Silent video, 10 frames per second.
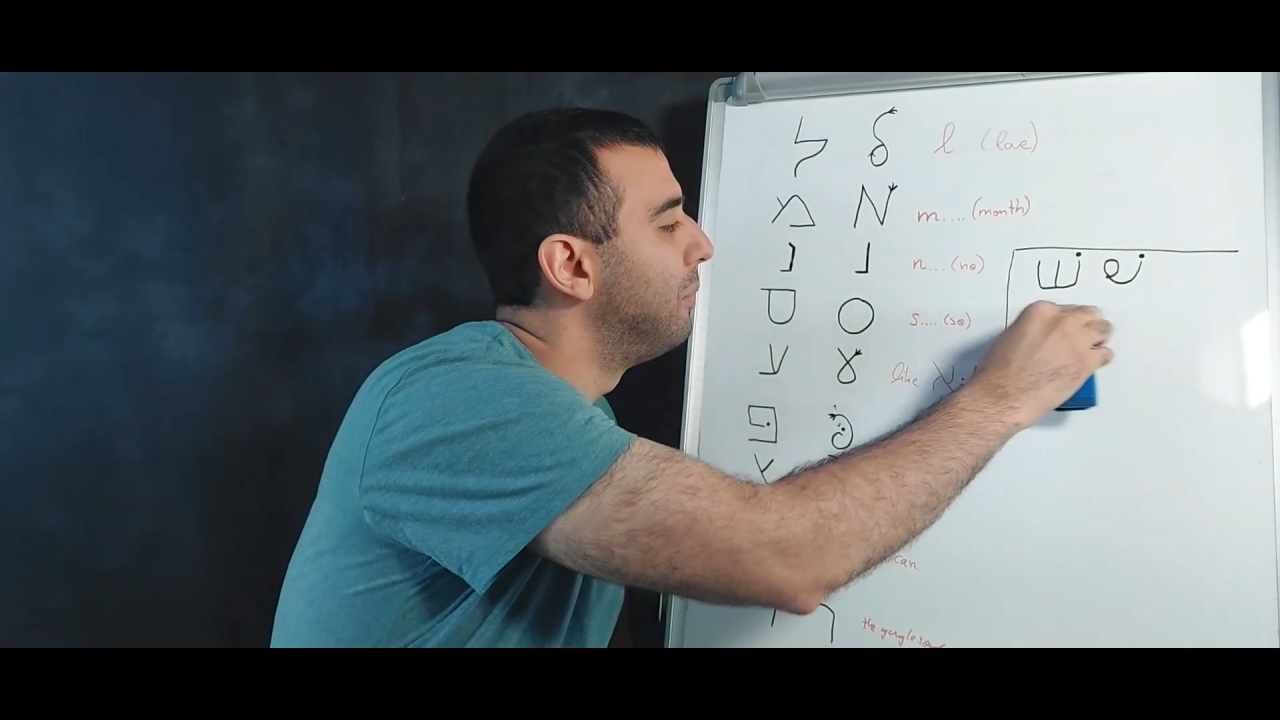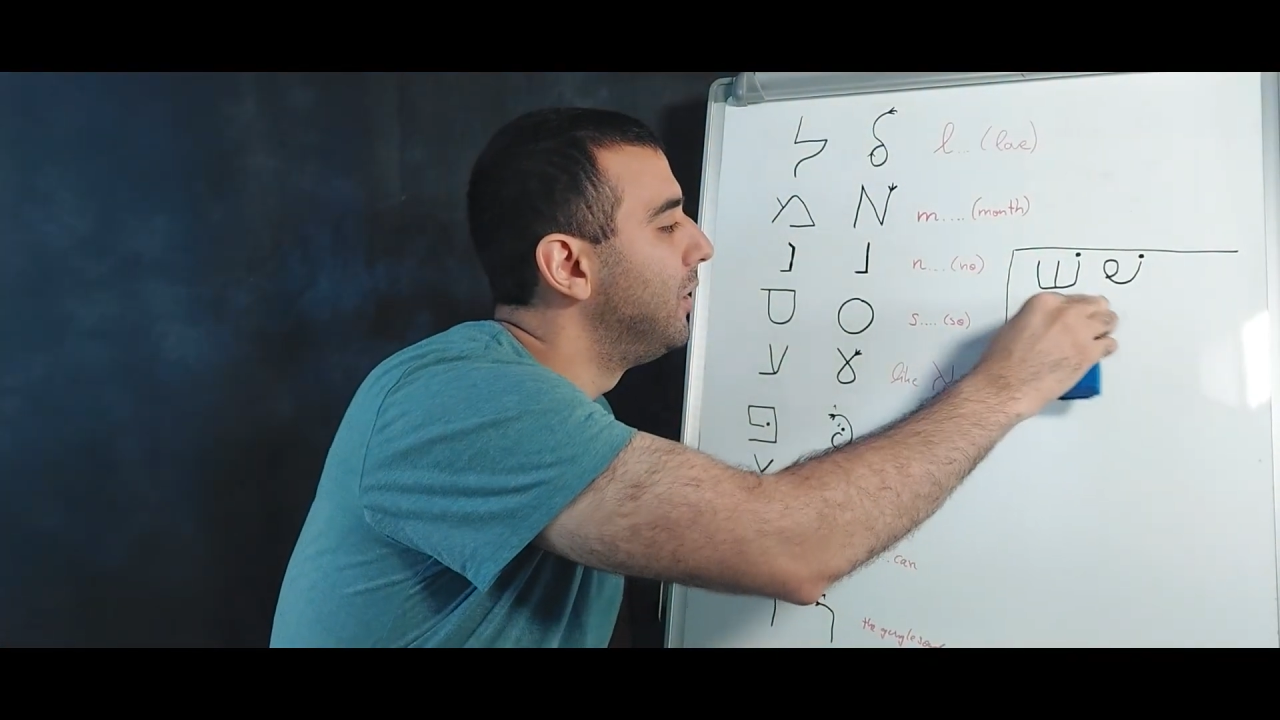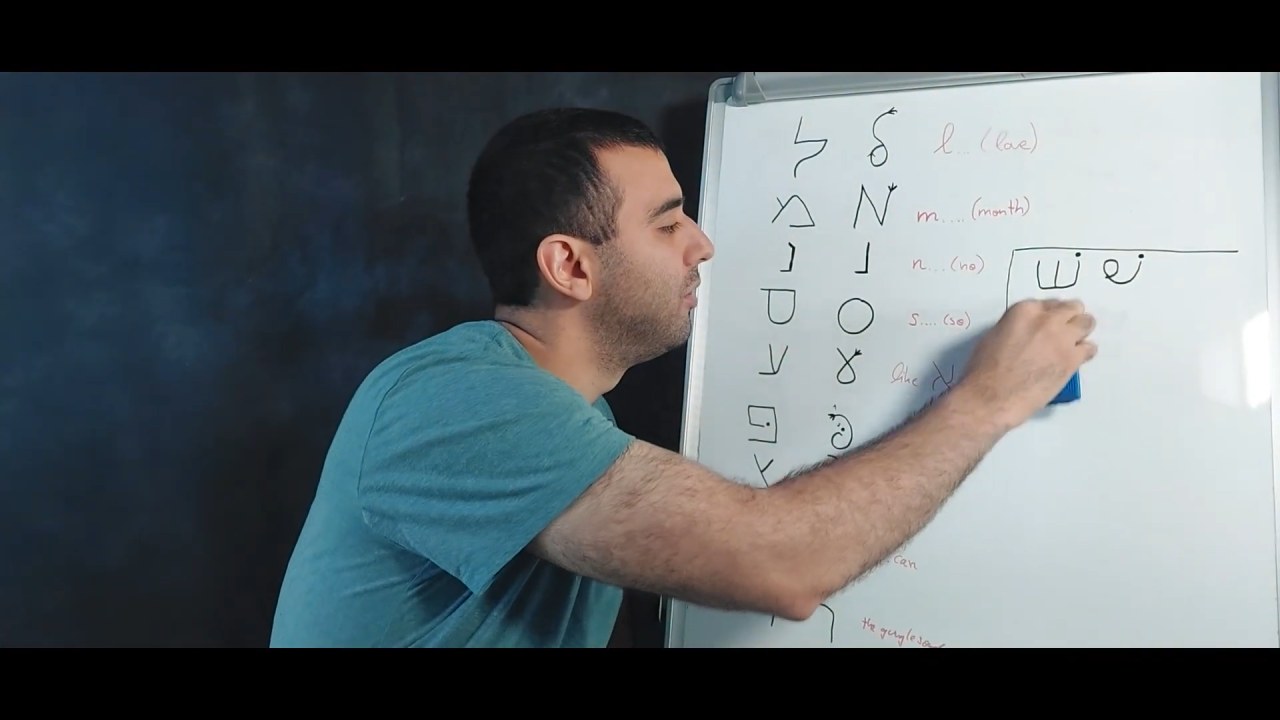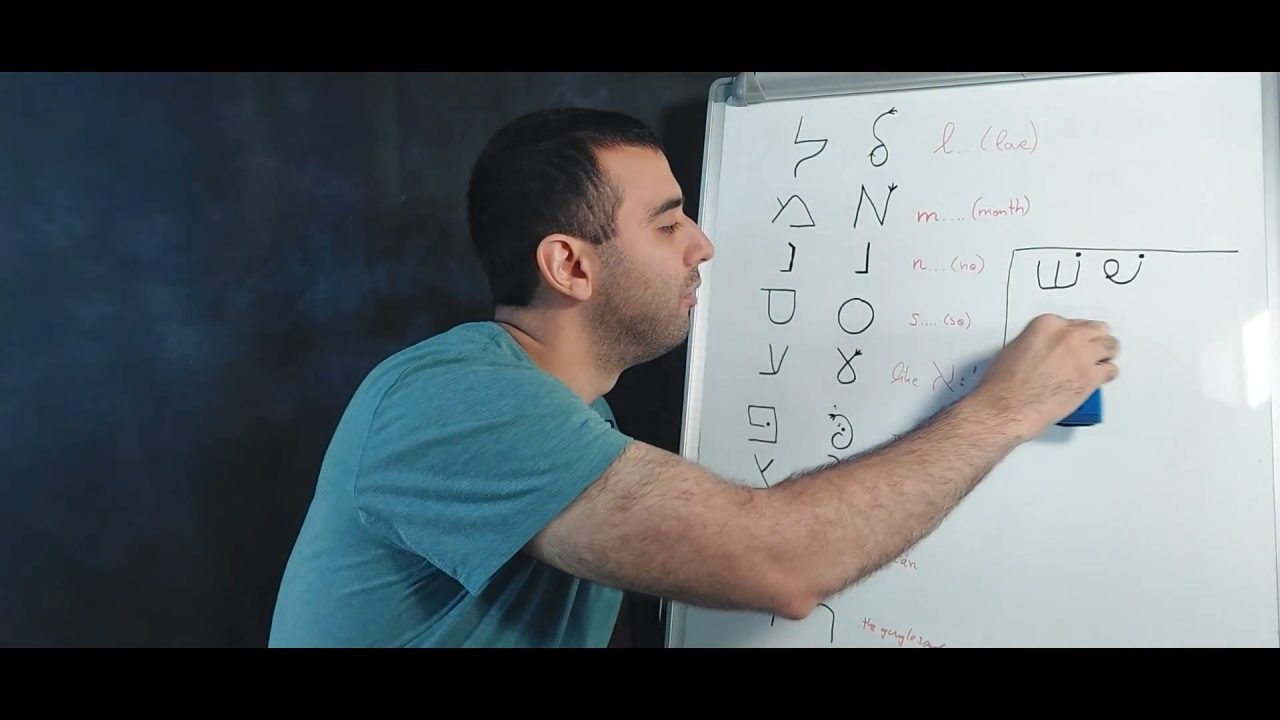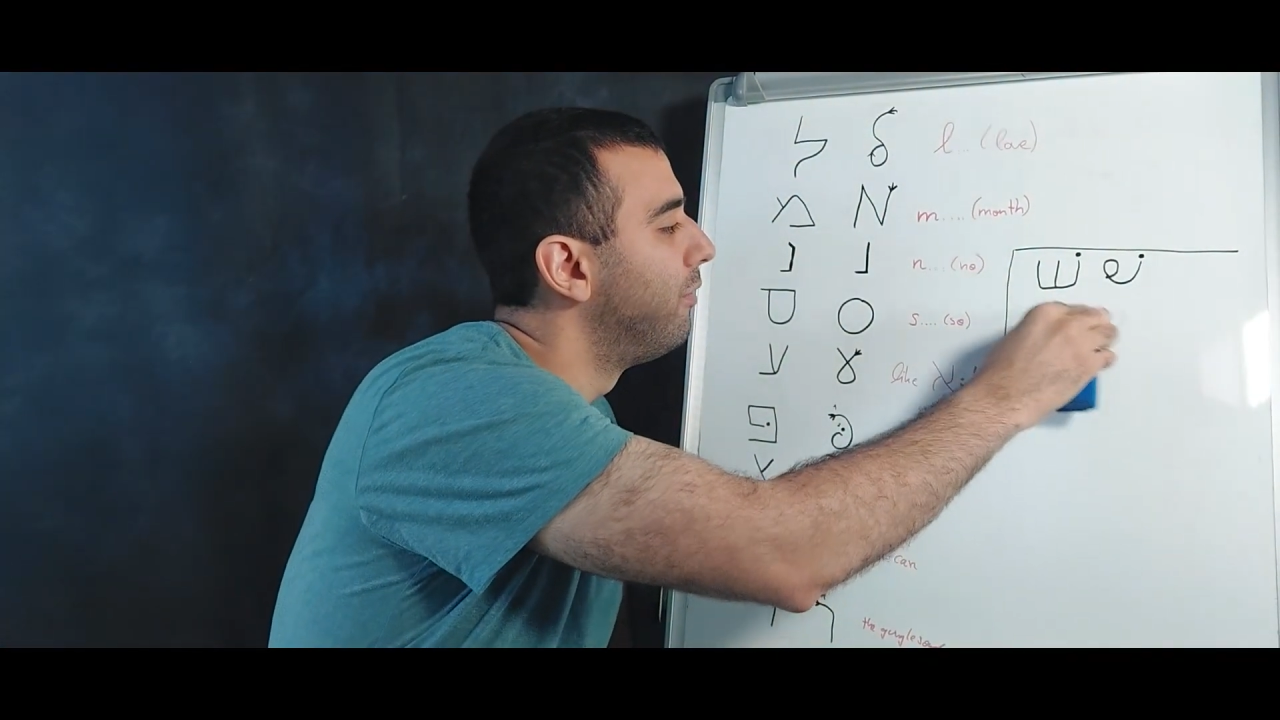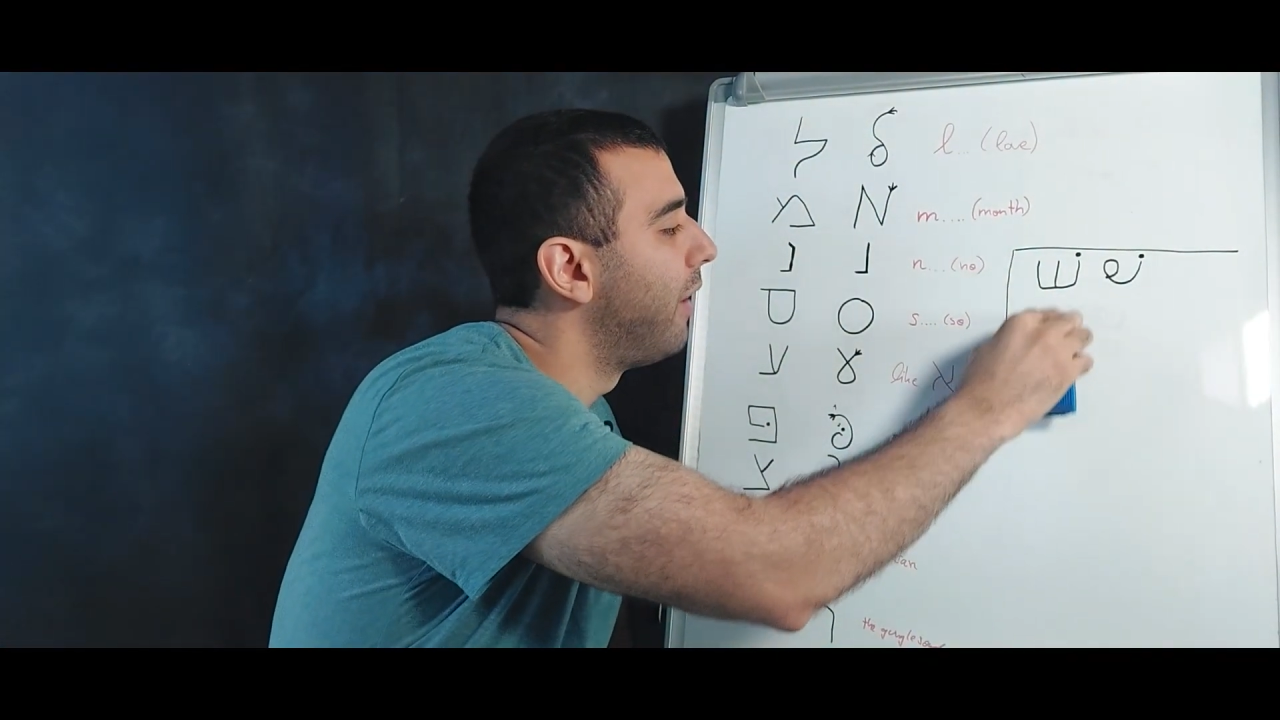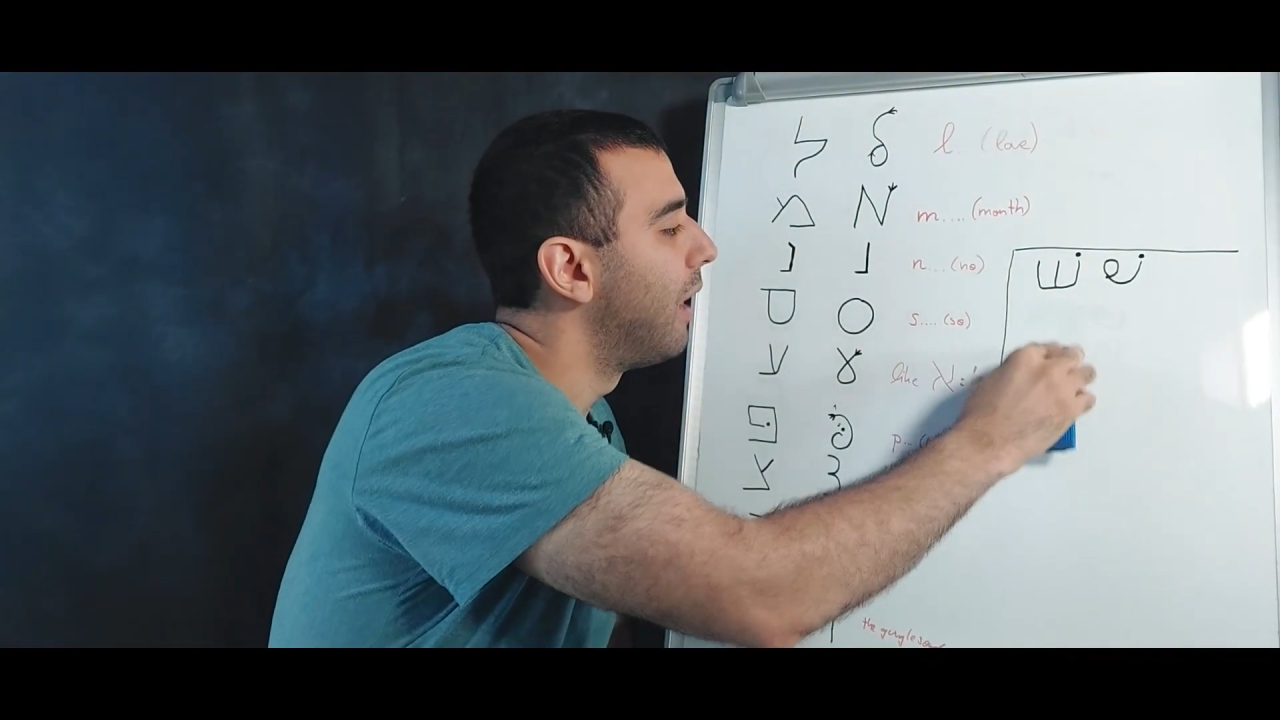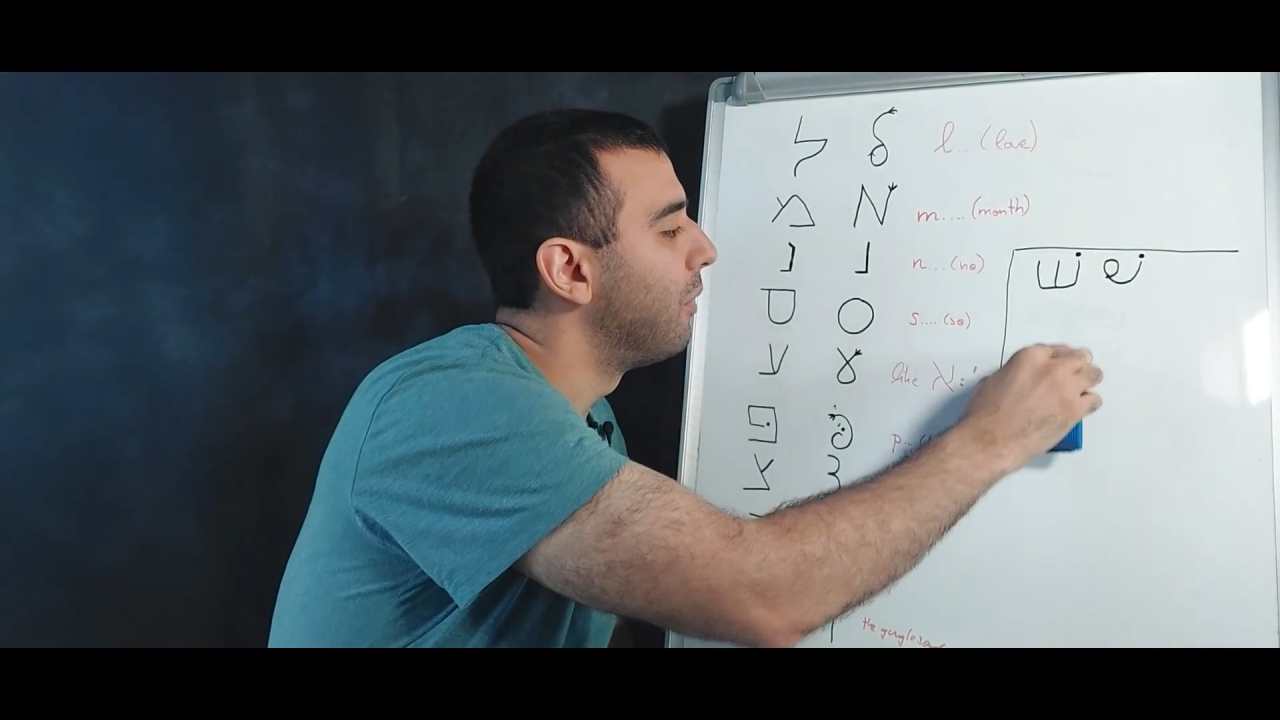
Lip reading: so far